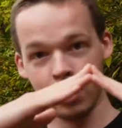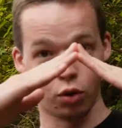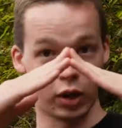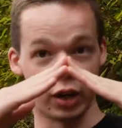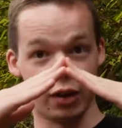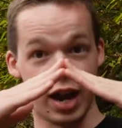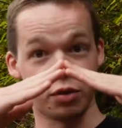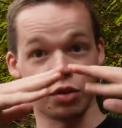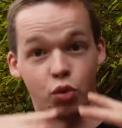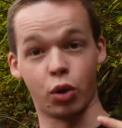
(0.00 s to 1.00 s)
regular
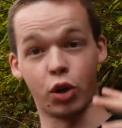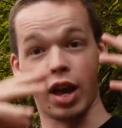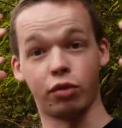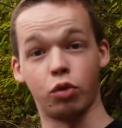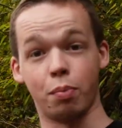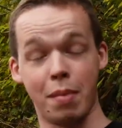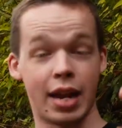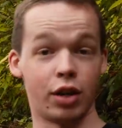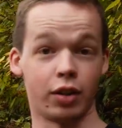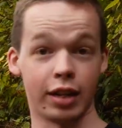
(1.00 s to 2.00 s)
houses where you have to
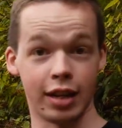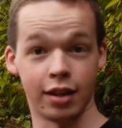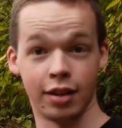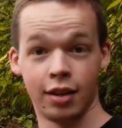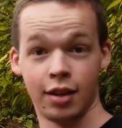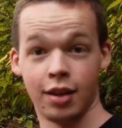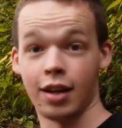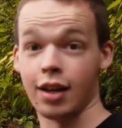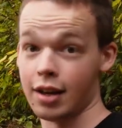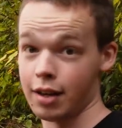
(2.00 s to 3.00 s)
manually
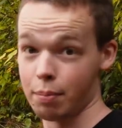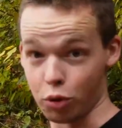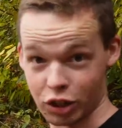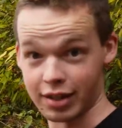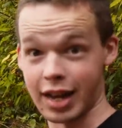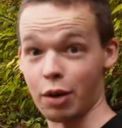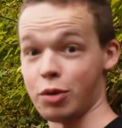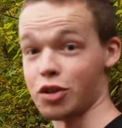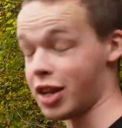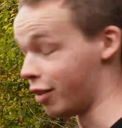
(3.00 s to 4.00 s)
push it down
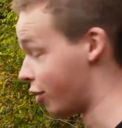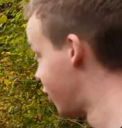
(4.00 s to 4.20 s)
yourself.